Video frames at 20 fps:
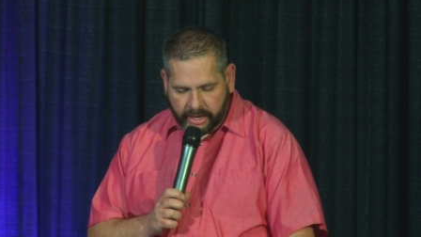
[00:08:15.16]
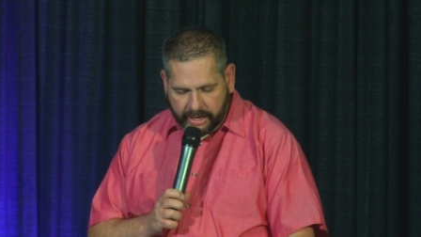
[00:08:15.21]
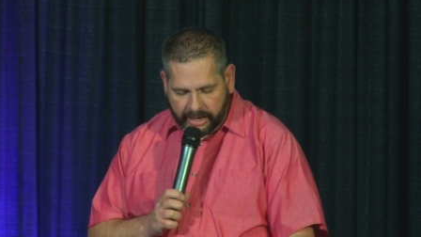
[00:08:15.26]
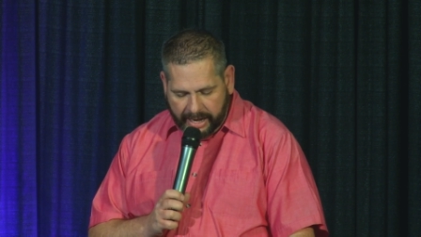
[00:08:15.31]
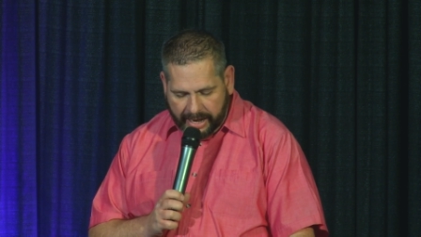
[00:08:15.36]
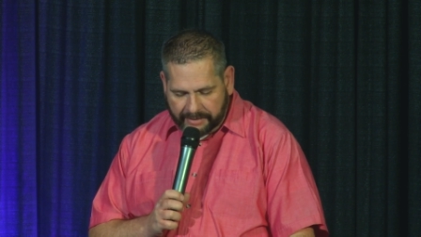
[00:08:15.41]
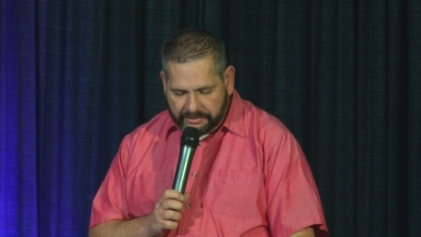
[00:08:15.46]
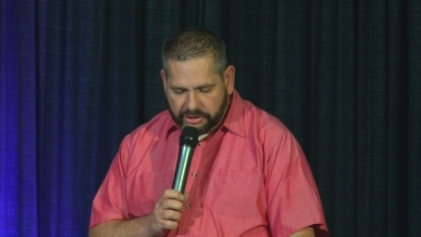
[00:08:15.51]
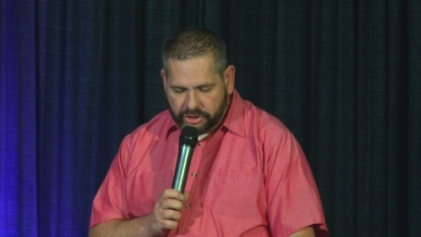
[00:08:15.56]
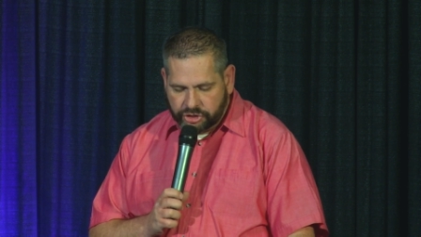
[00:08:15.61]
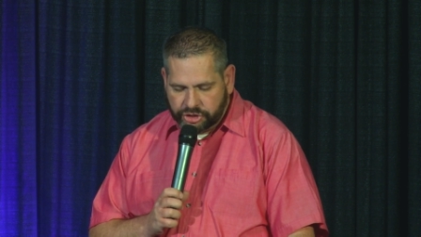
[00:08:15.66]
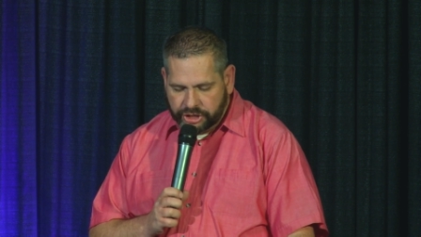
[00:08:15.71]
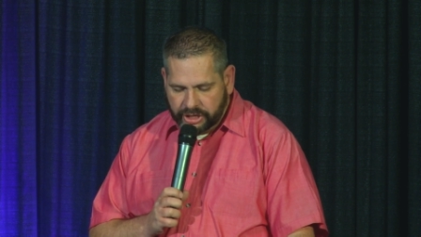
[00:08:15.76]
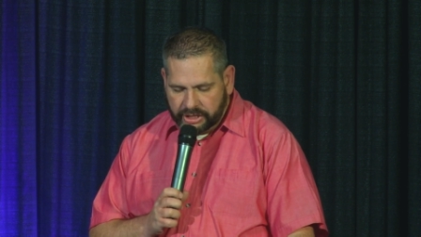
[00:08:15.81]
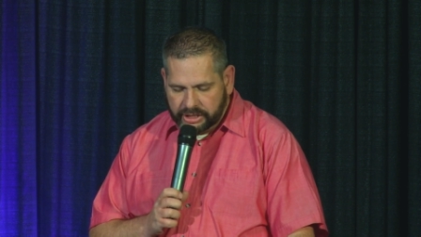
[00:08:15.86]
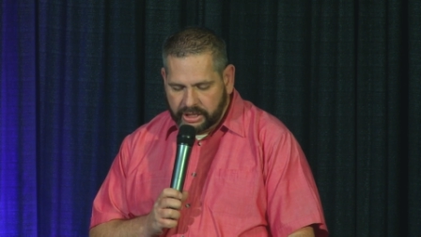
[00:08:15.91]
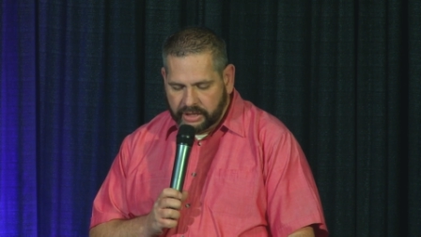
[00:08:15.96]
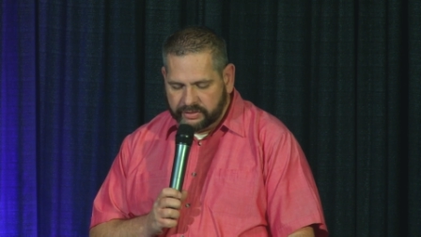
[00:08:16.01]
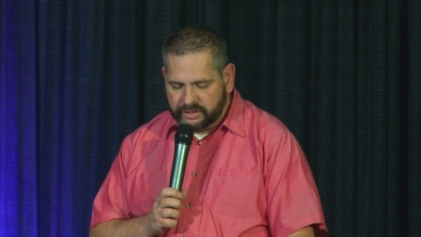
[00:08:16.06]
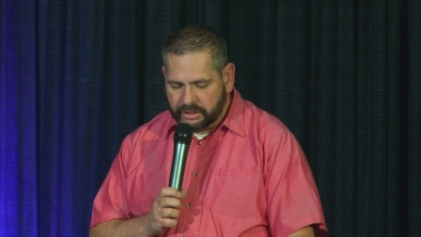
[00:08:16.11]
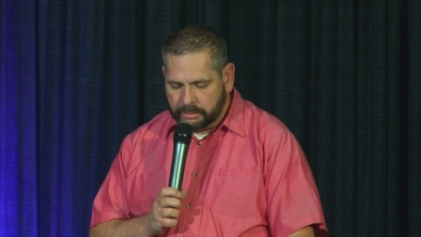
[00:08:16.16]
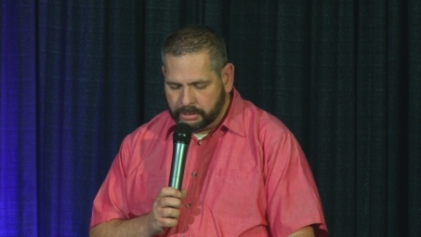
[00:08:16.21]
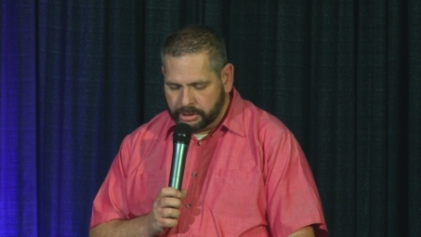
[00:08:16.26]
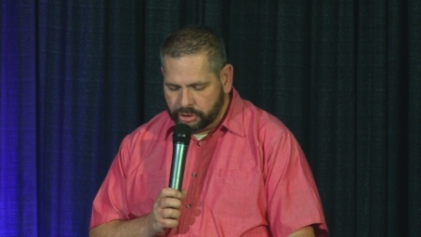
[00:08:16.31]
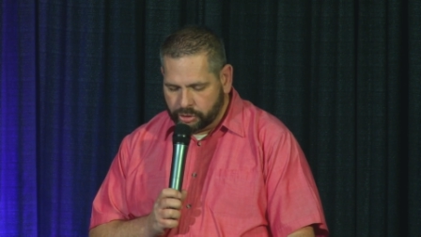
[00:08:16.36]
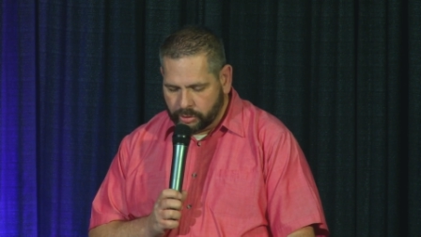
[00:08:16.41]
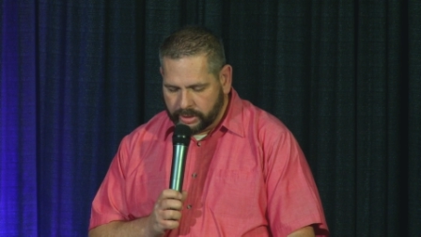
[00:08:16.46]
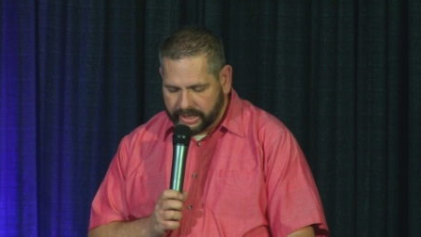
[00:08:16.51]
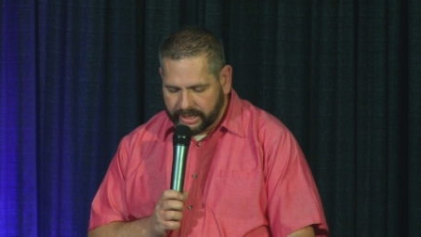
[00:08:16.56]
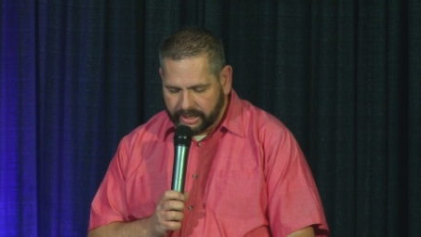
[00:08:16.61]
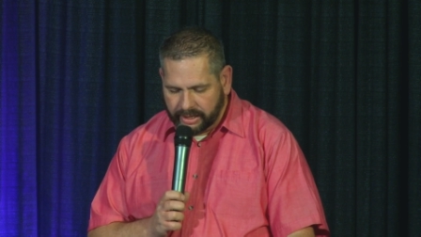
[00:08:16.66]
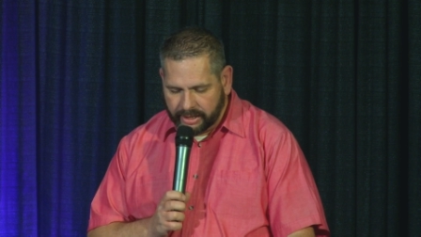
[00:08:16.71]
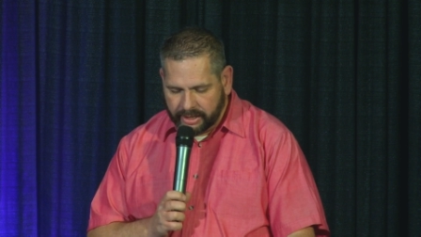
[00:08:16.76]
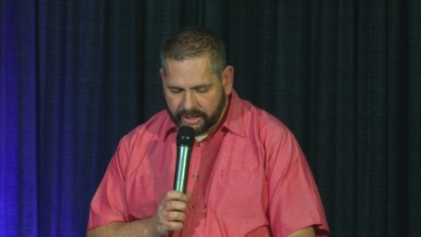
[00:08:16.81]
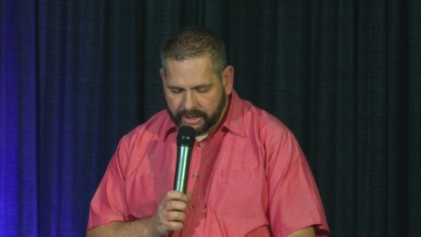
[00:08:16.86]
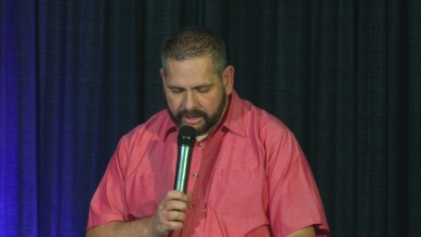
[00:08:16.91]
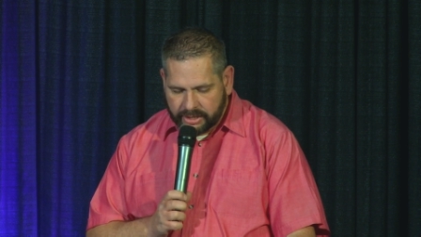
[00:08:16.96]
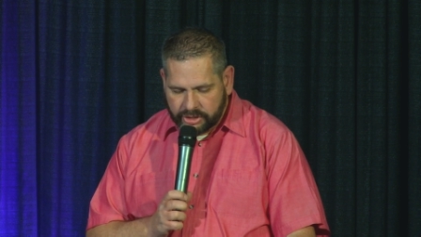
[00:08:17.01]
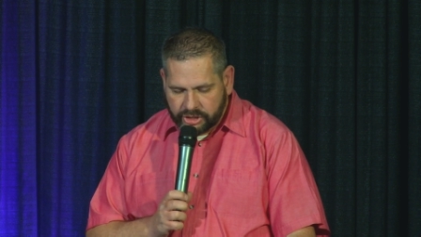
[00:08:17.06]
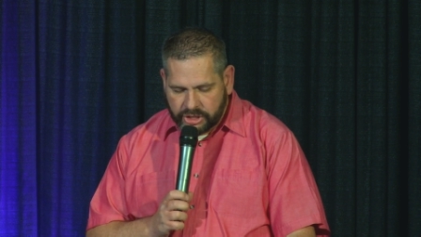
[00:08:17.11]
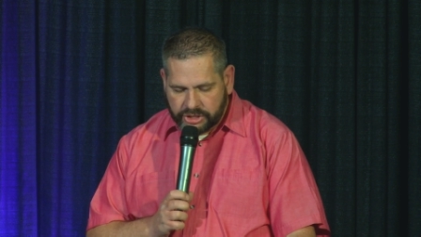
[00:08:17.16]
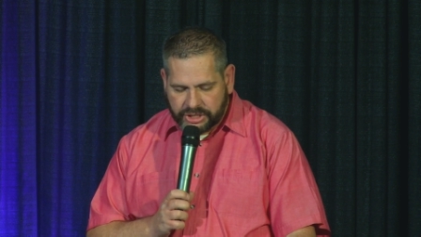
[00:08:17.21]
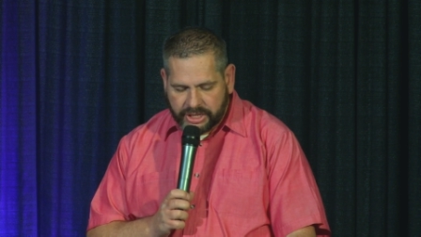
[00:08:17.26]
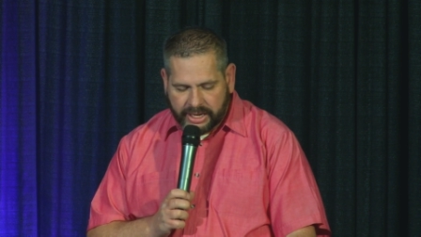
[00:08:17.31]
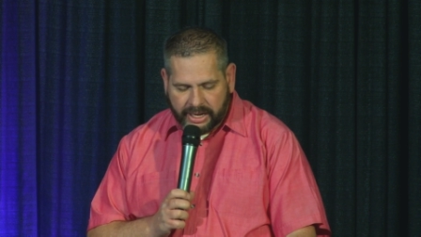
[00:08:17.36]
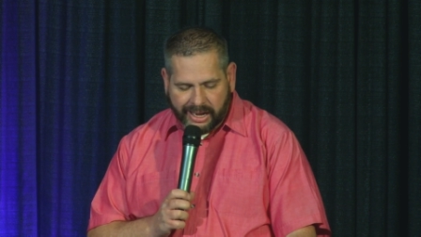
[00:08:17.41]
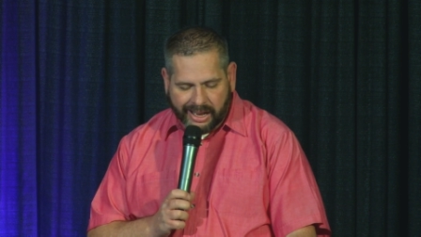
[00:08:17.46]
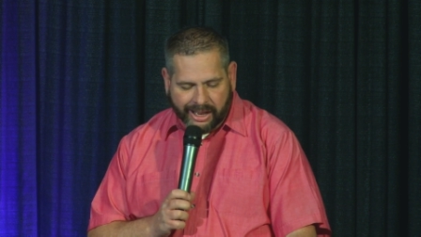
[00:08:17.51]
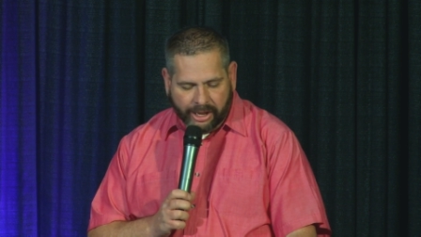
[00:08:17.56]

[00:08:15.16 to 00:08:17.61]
And after she had given him a drink, she said,